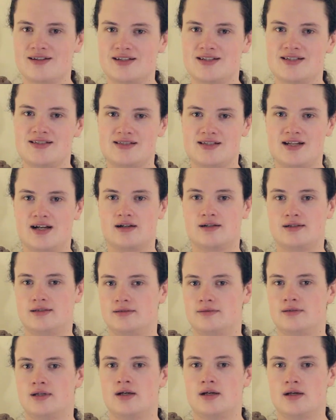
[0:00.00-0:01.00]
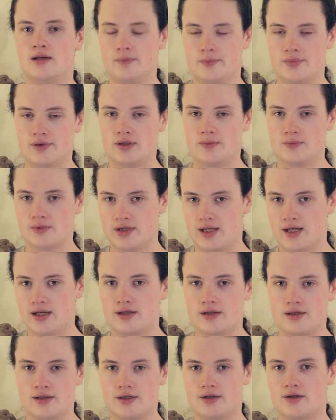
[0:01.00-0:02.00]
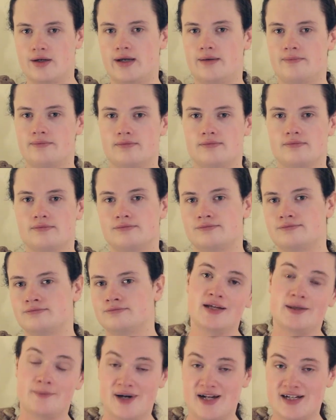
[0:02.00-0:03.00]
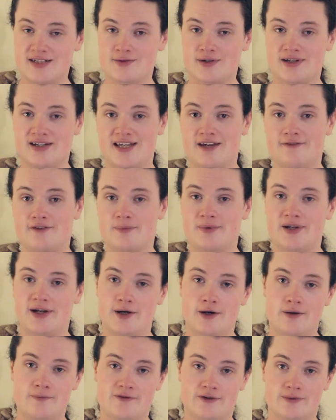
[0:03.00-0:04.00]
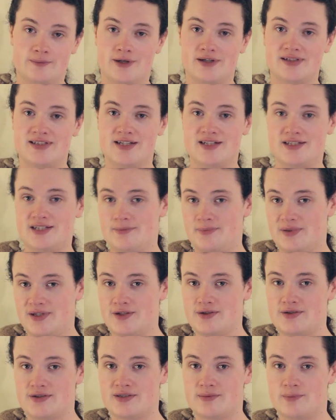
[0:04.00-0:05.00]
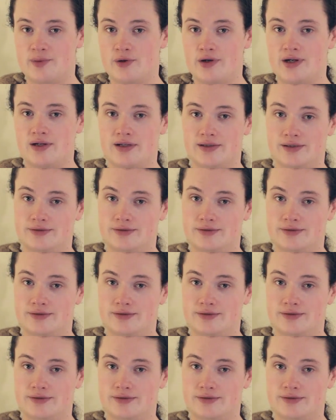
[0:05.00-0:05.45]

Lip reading: He's not going to put up with that crap. You might as well give up any hope for multi-GPU support.